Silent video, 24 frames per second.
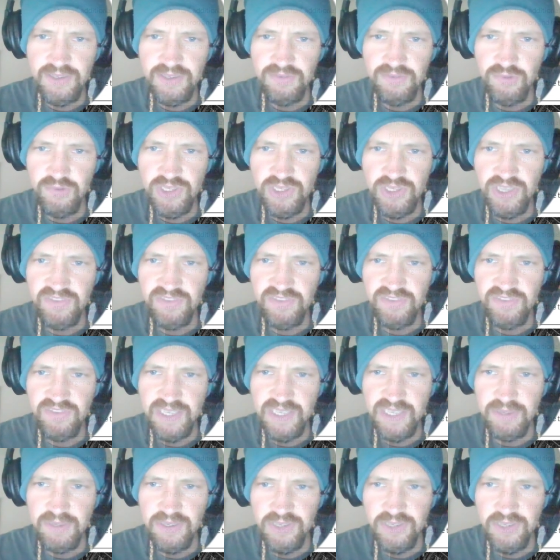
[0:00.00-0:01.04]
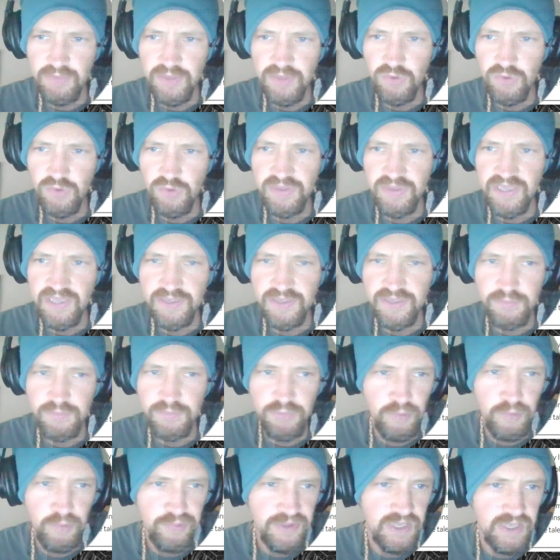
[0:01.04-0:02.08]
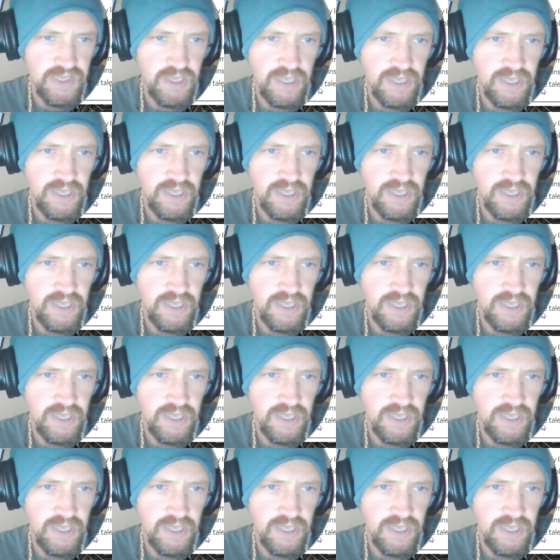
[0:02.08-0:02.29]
of which have yet to be determined, will be as appropriate